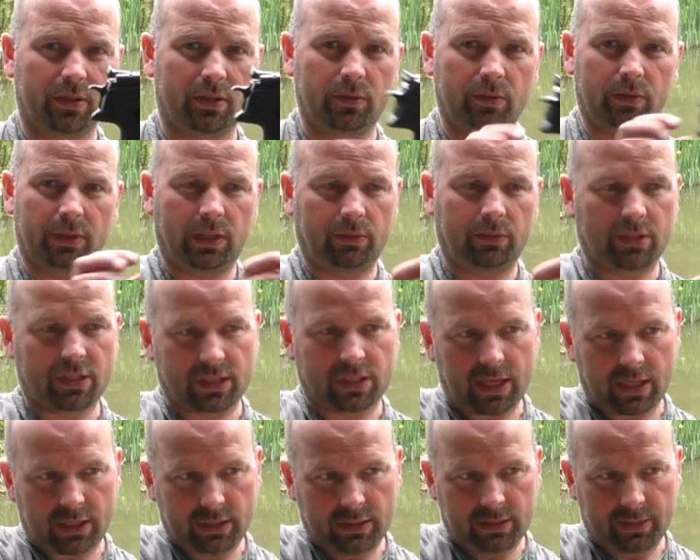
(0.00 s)
that go down the
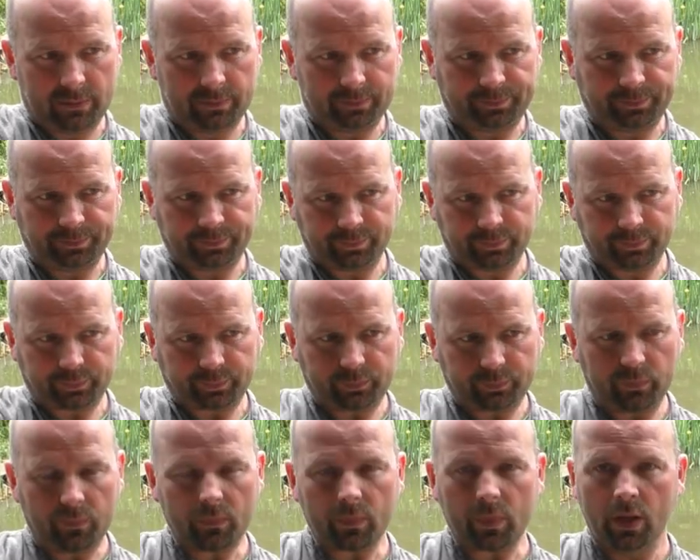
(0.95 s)
side
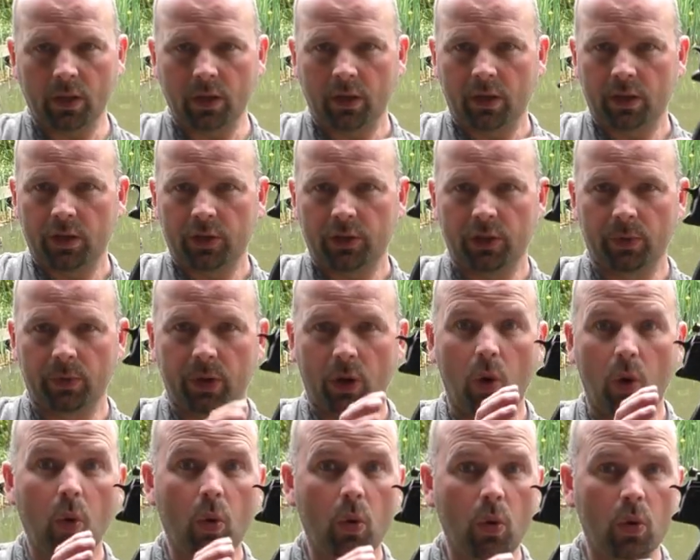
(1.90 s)
to a
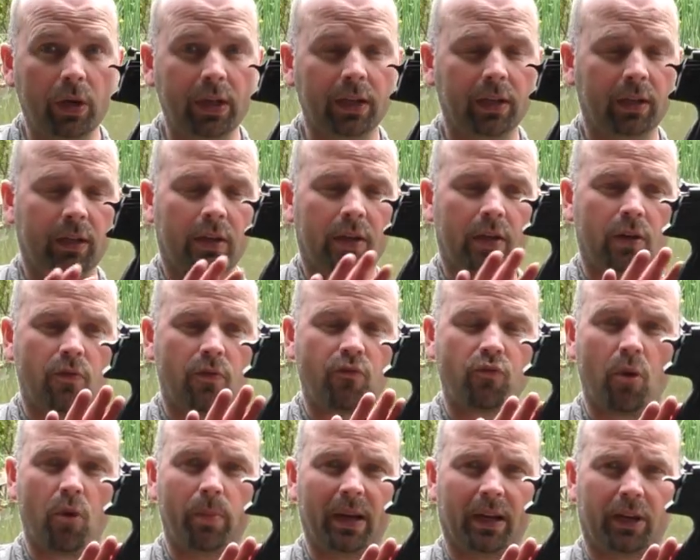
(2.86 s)
Hoag
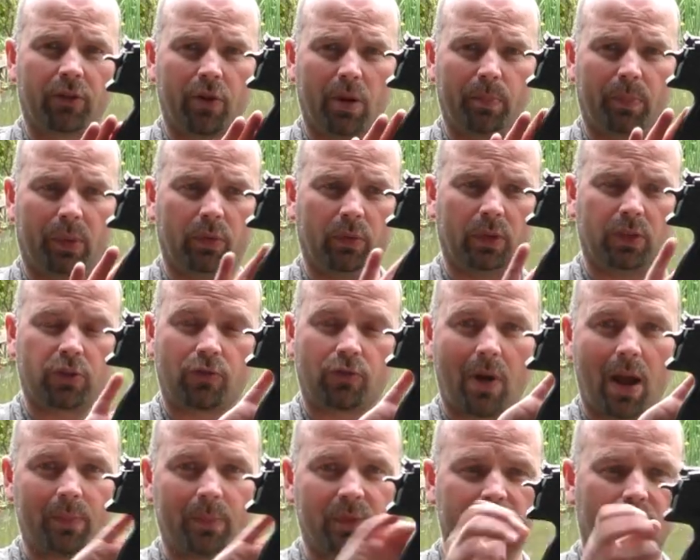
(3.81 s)
rubber grip which
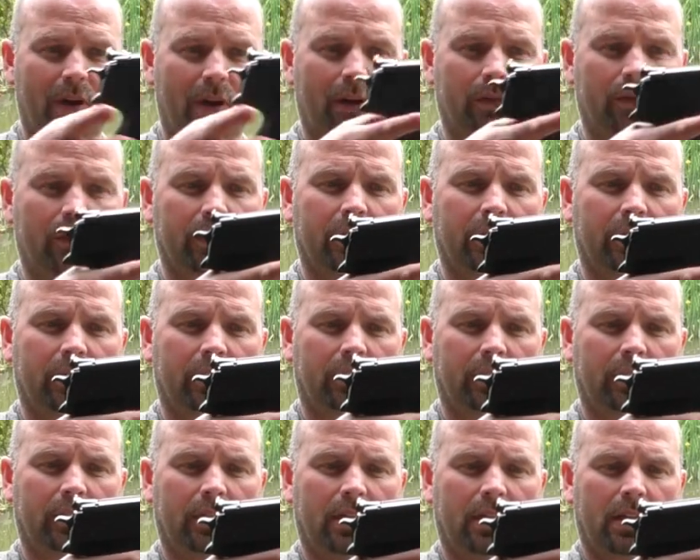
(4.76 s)
wraps around,
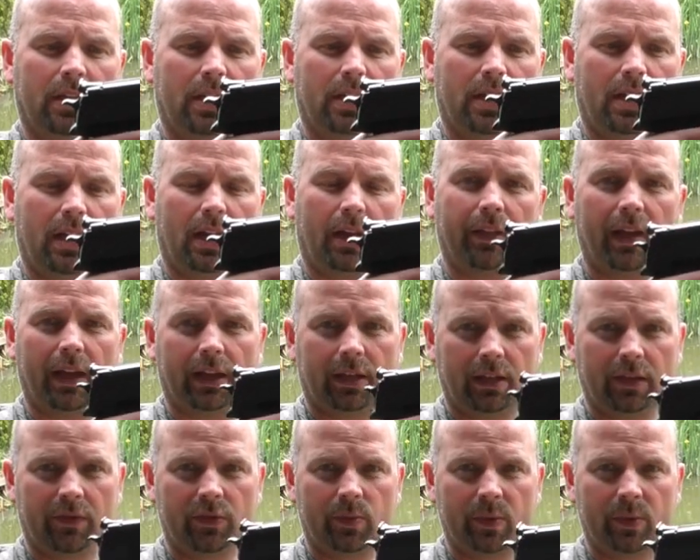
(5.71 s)
and that
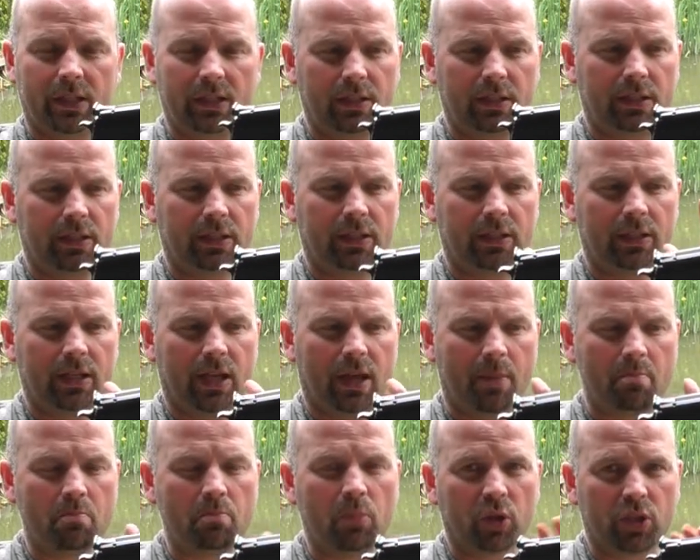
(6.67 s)
gives me a
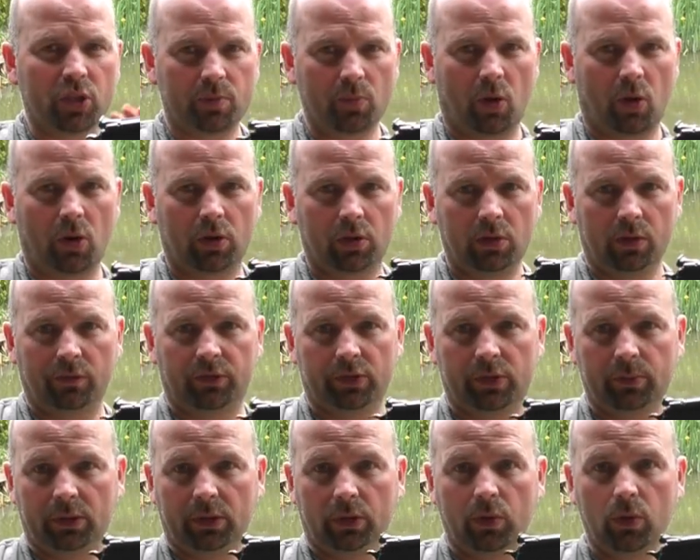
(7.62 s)
much more
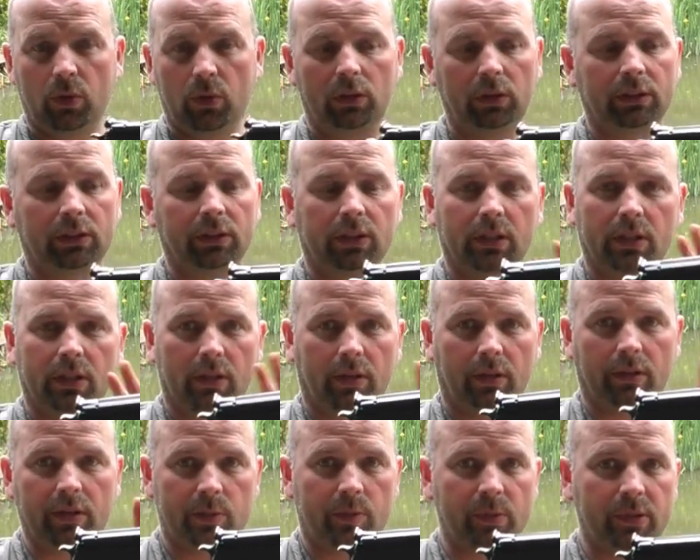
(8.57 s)
comfortable hold
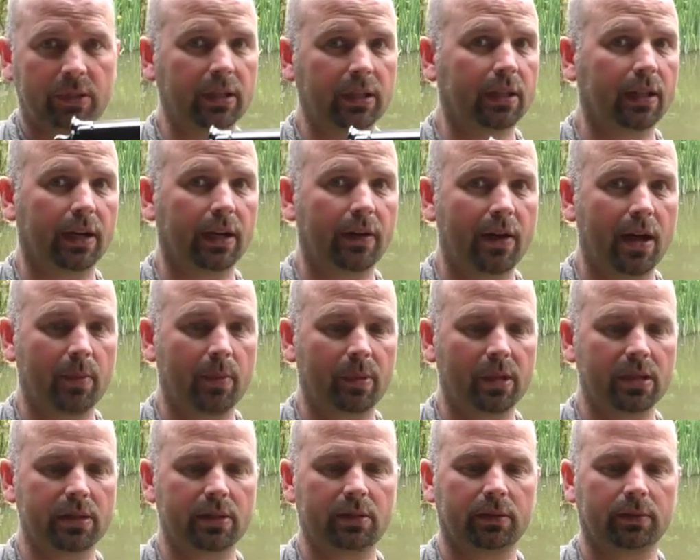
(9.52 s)
on this particular air
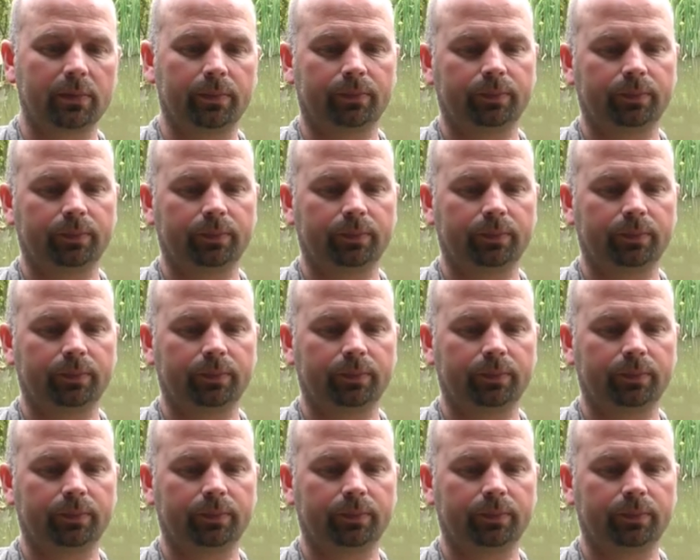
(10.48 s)
pistol.